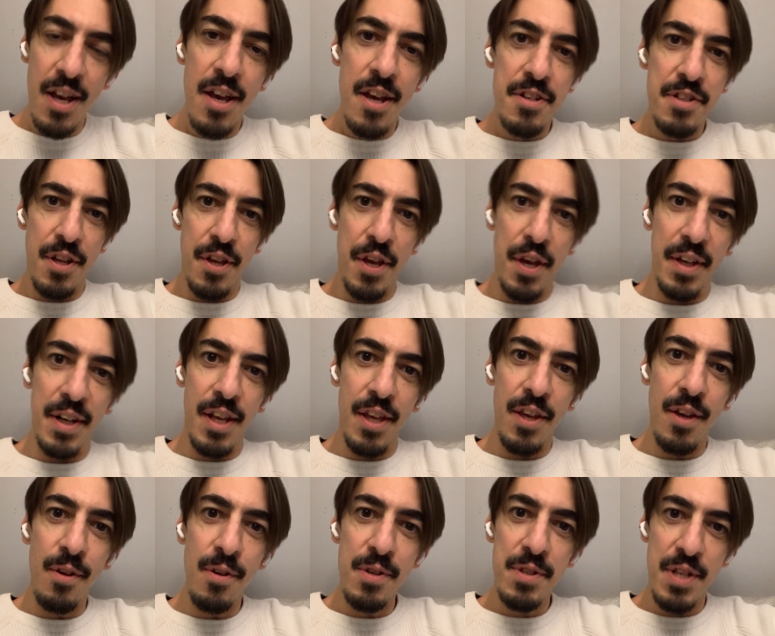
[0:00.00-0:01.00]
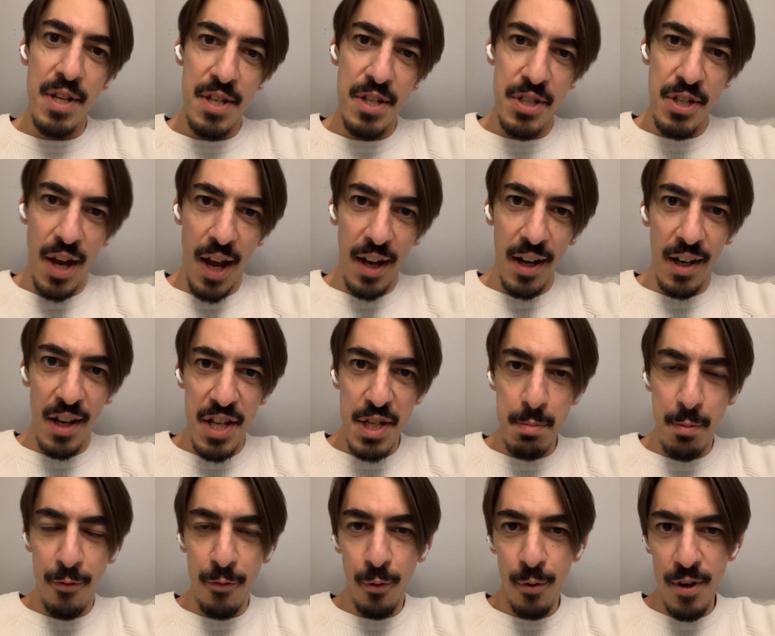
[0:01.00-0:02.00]
So you're going to use this checklist
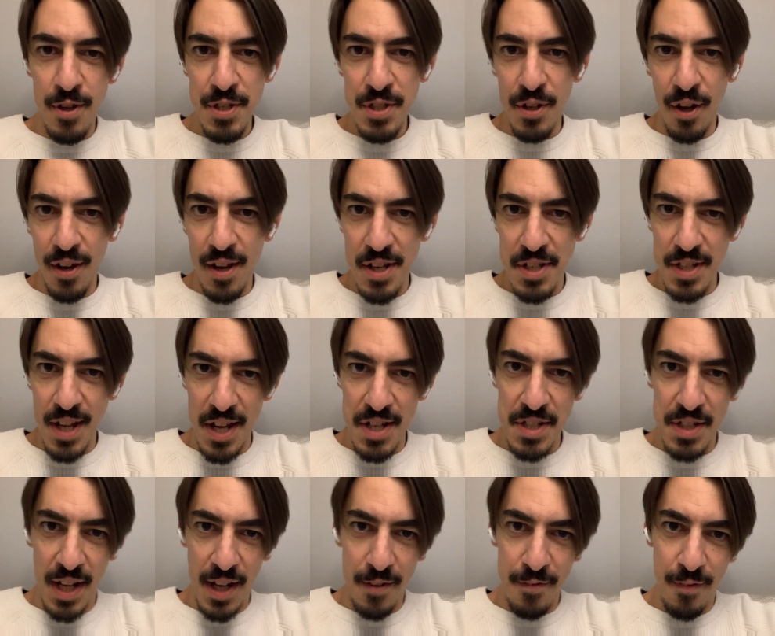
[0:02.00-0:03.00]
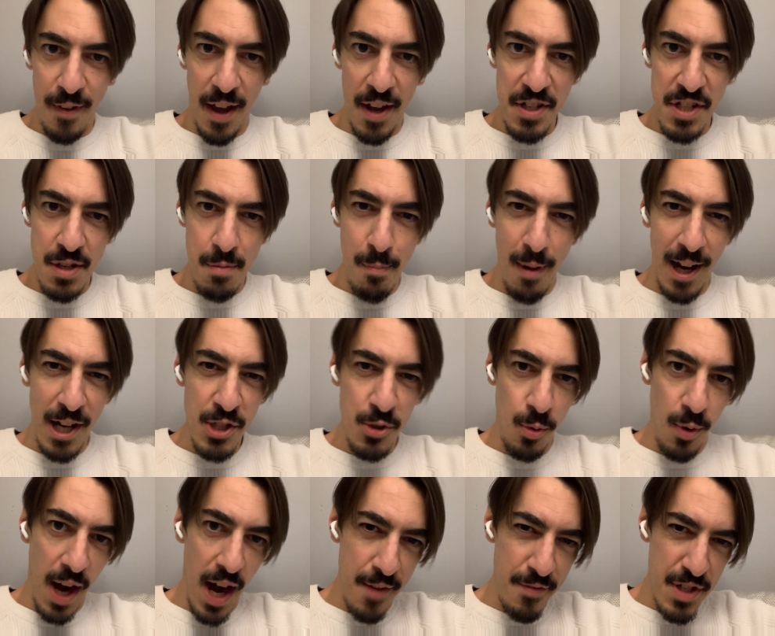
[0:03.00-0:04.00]
before you start your testing phase to make sure
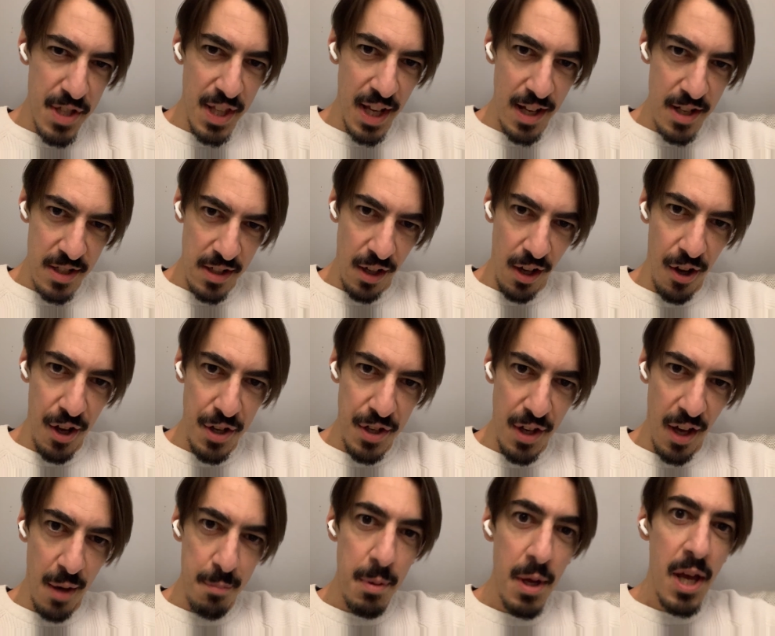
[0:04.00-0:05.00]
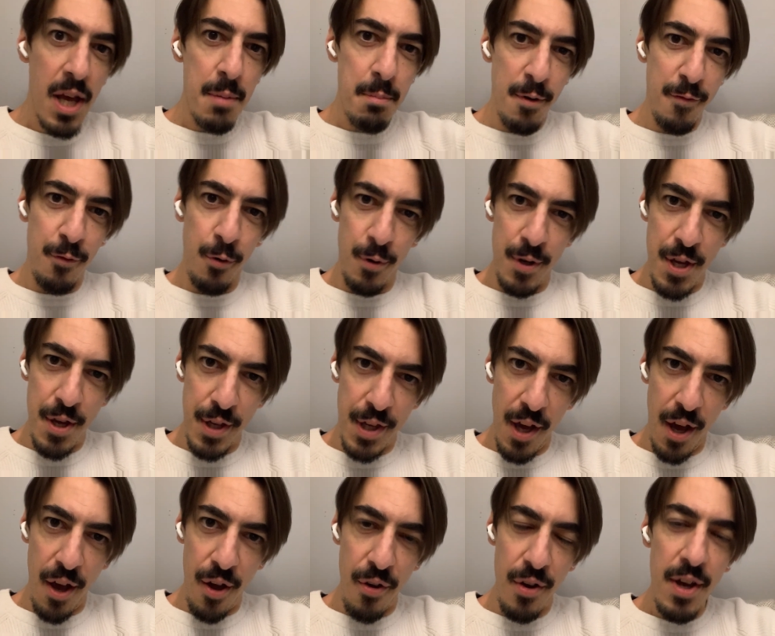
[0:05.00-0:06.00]
everything is lined up before you
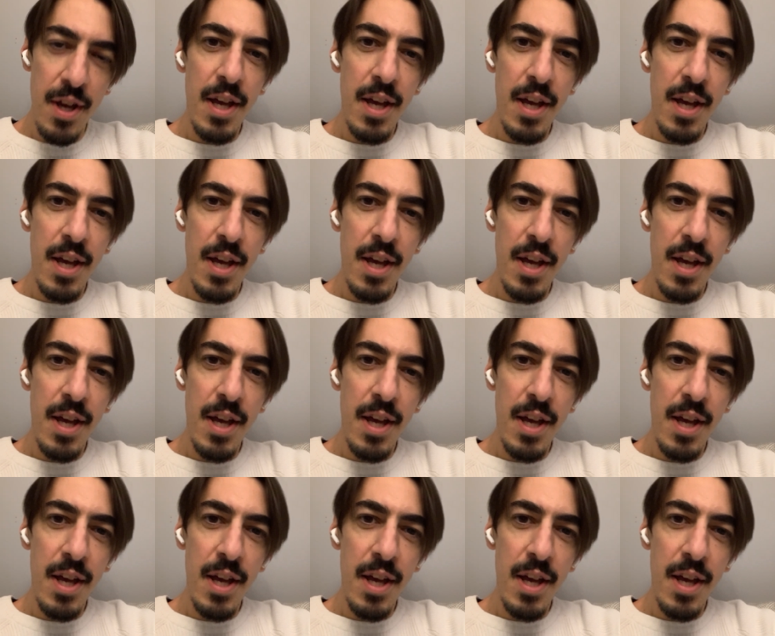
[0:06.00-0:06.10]
go.